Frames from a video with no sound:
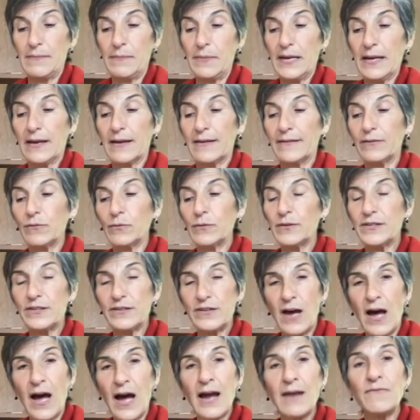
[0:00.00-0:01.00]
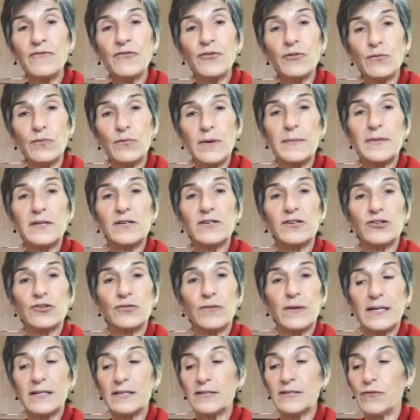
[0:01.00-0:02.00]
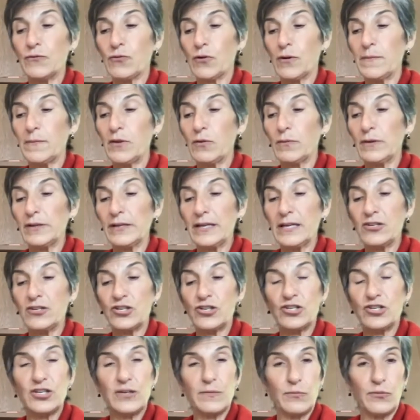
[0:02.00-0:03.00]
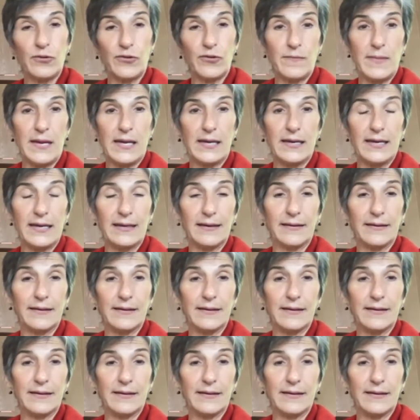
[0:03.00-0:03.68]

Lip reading: because it was time for women to transform their relationship with money.